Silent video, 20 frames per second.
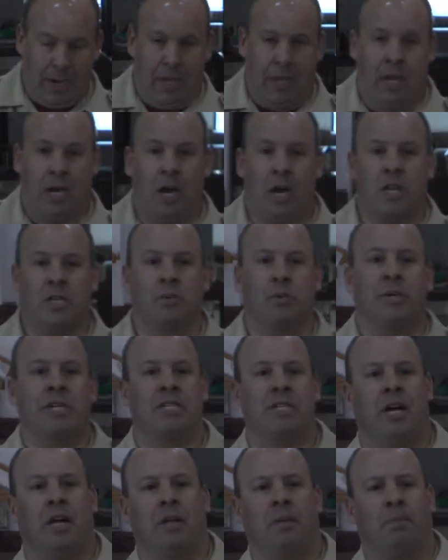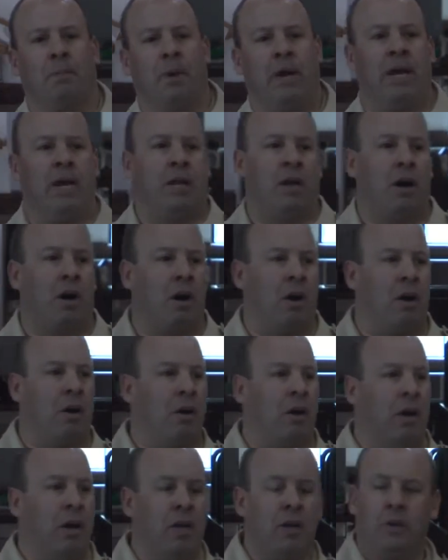You know, as we celebrate
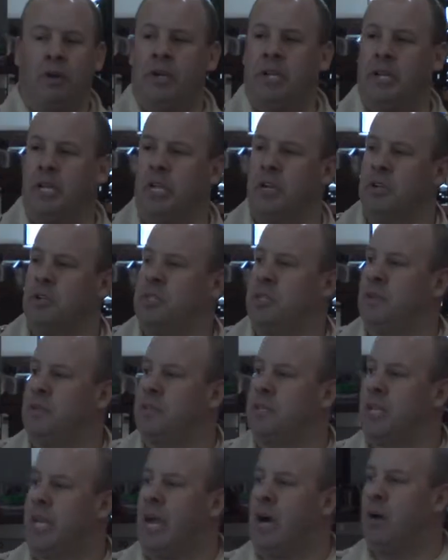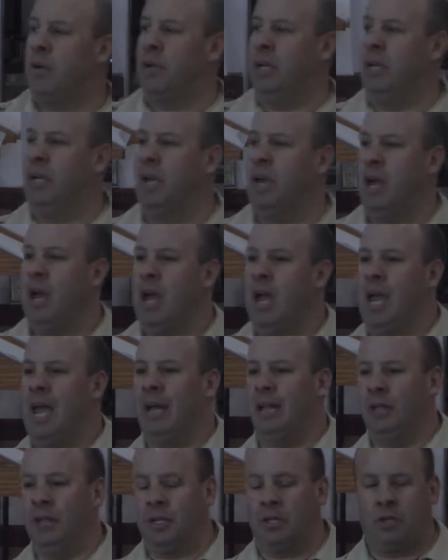our 100 years of scouting
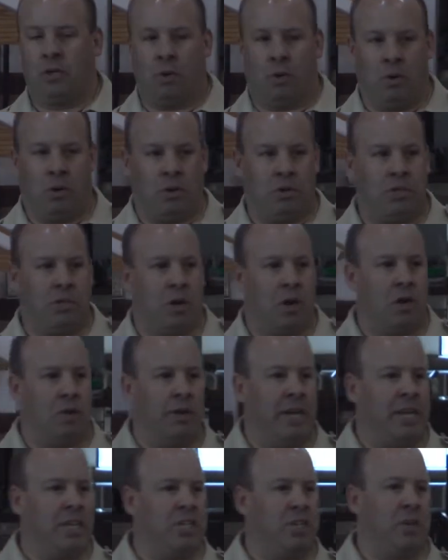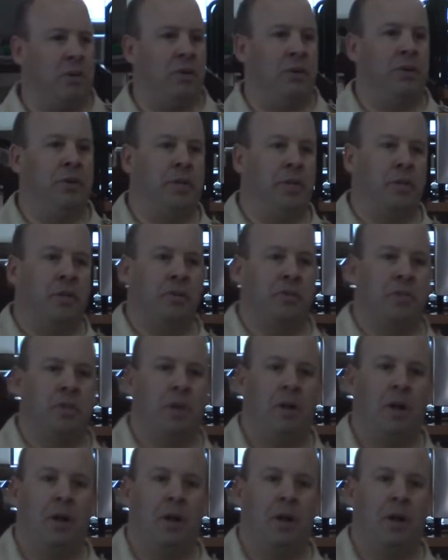and look towards our next 100 years,